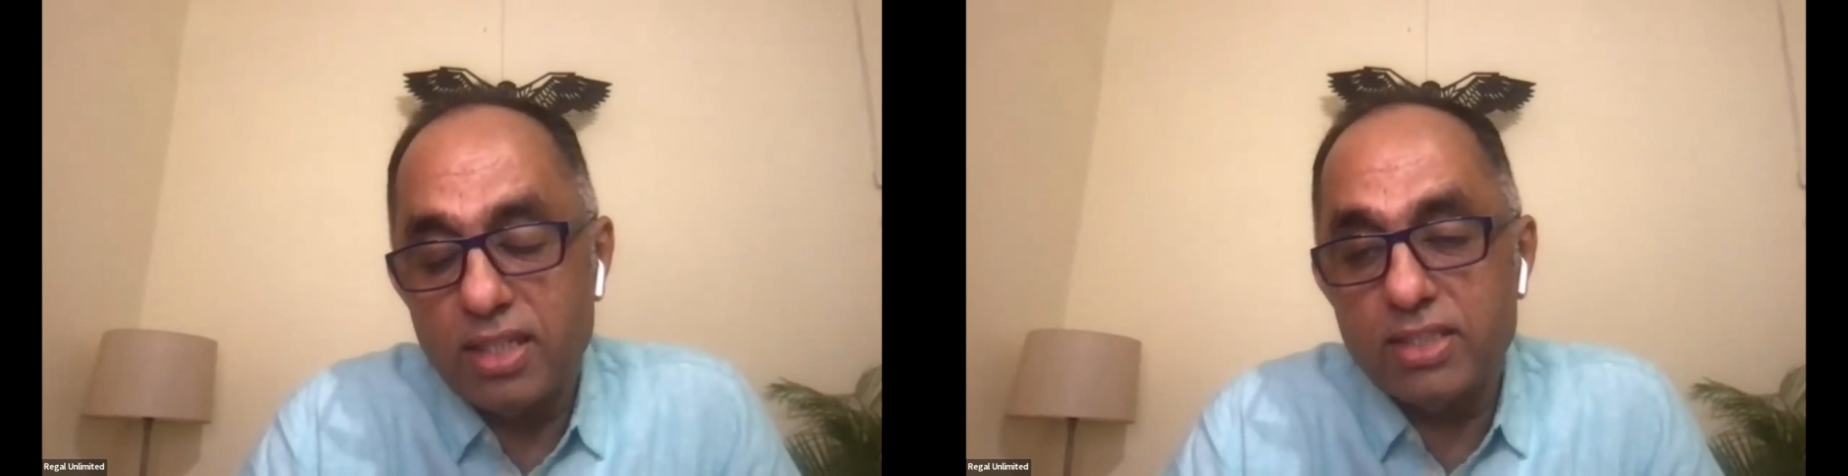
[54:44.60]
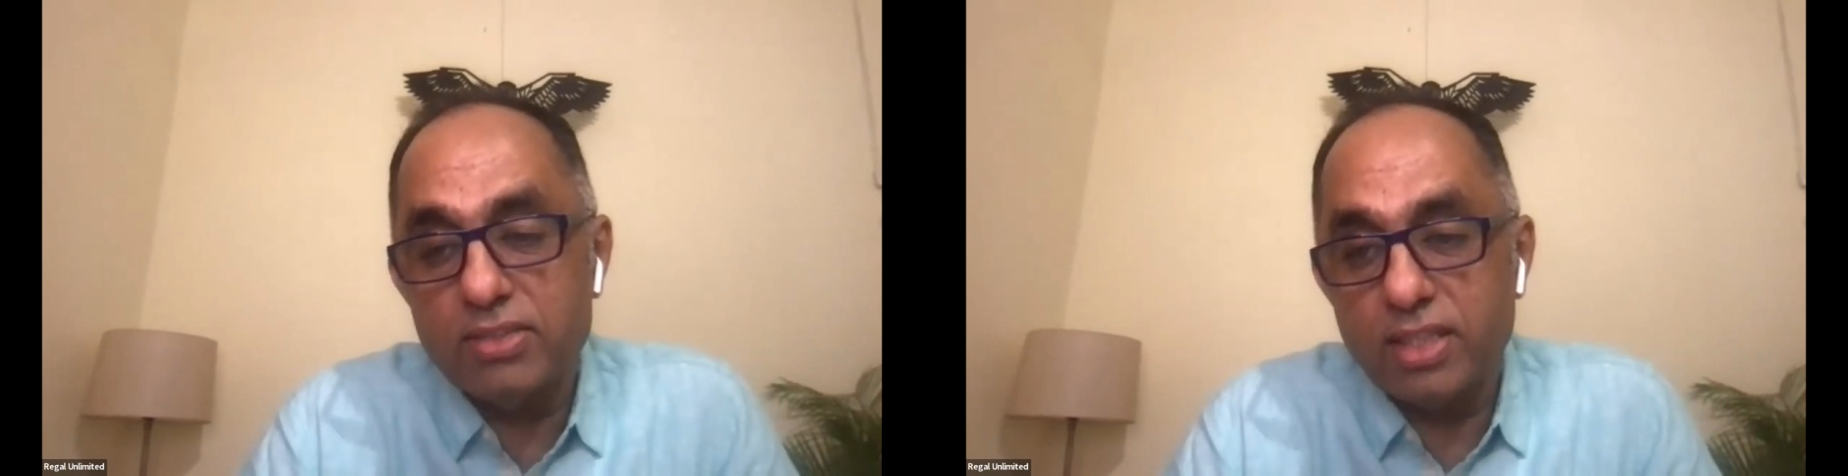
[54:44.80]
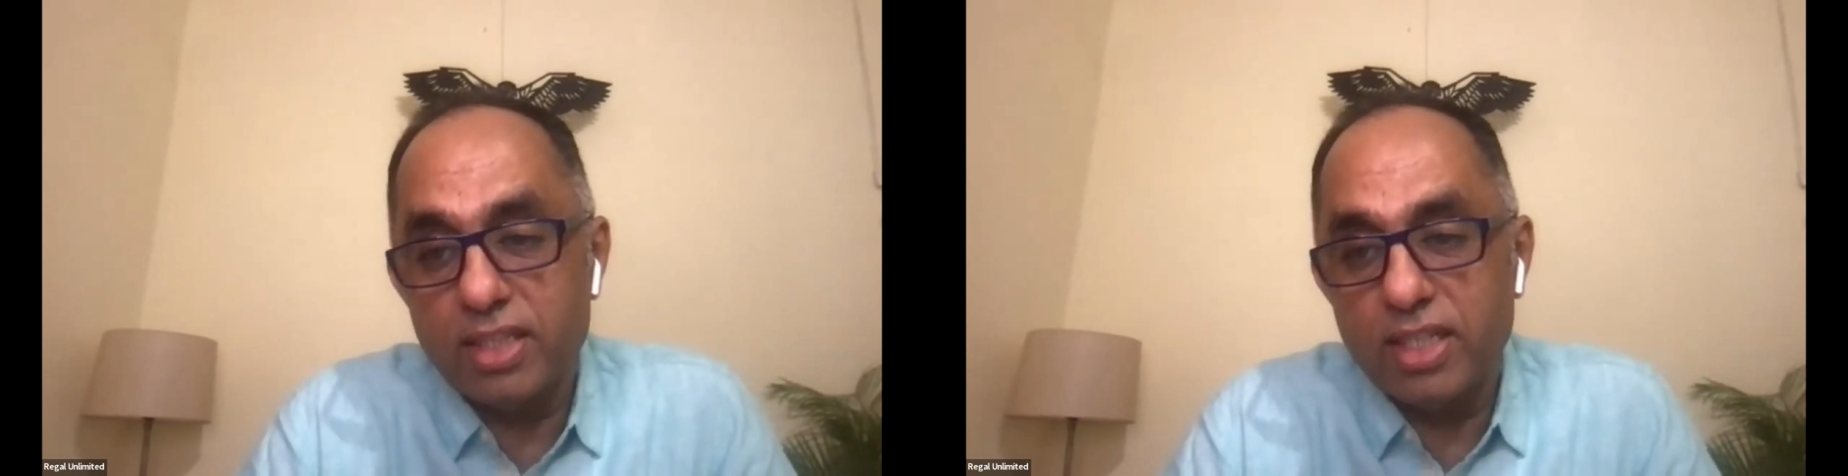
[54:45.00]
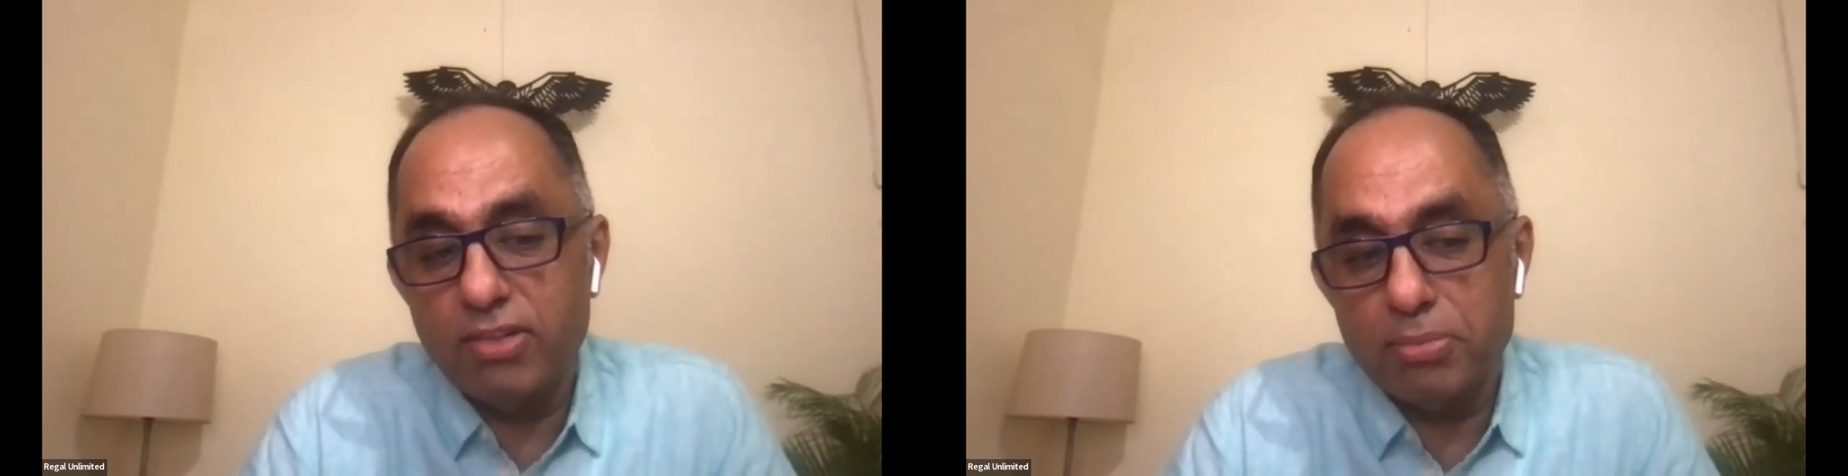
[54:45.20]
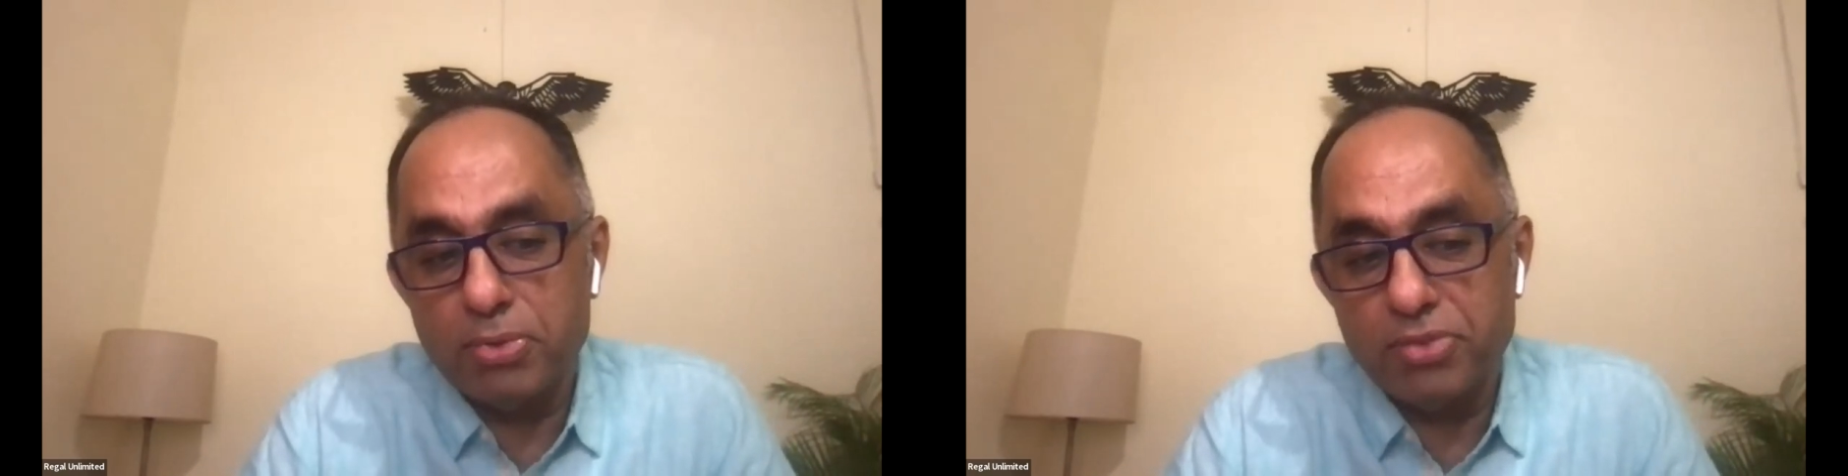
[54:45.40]
achieve certain
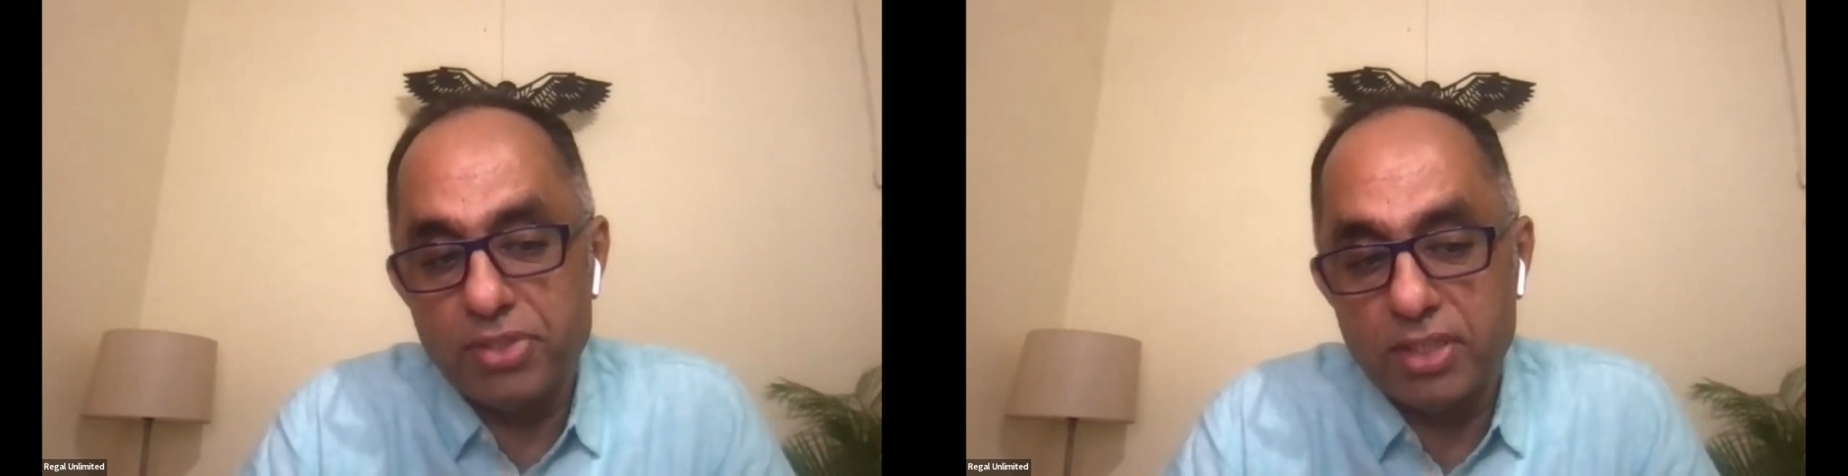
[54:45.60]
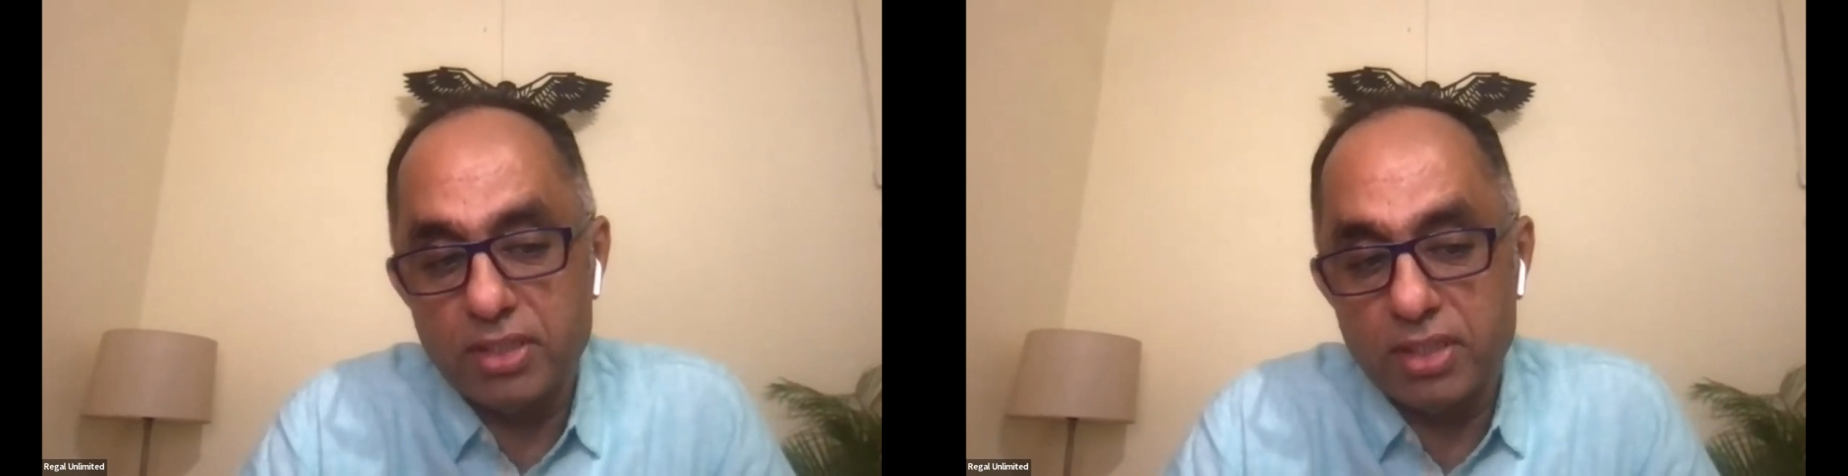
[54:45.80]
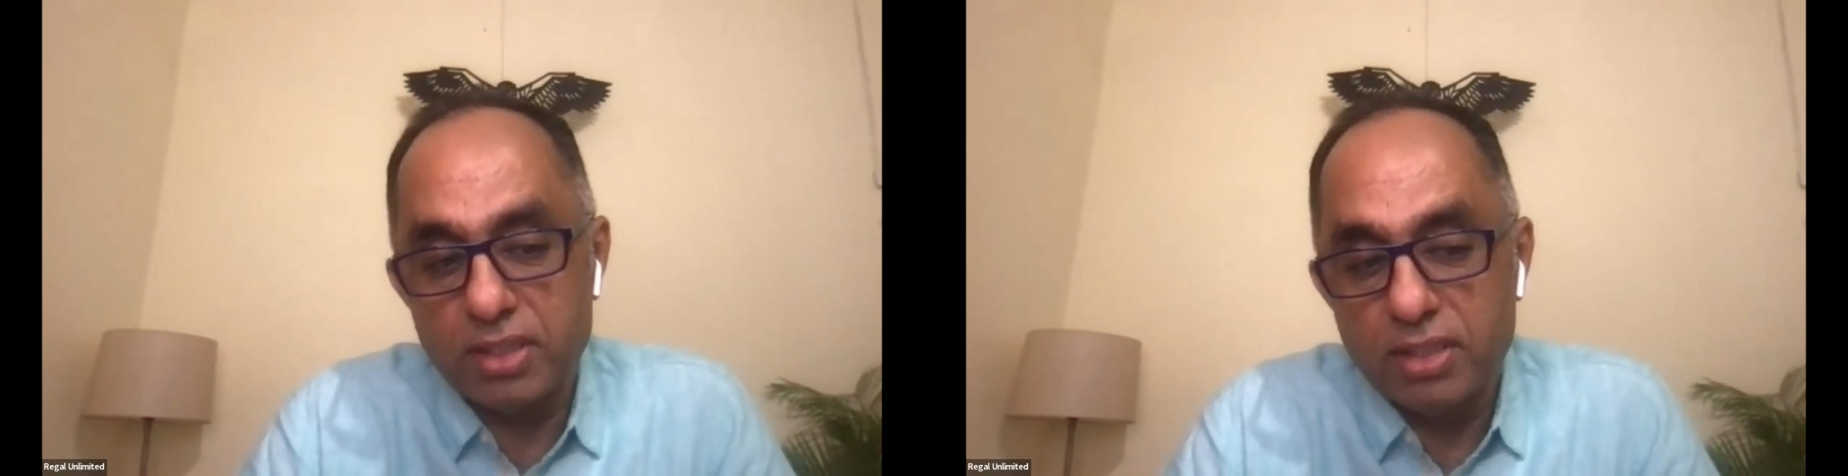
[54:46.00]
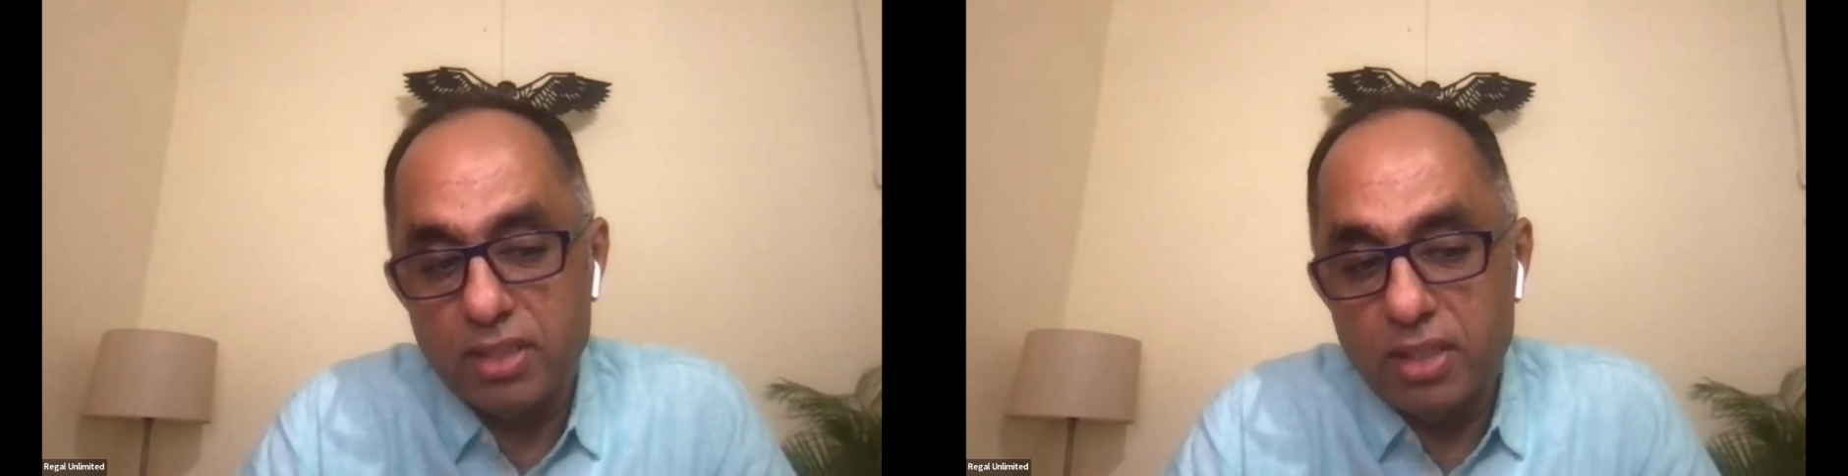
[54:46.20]
level of proficiency.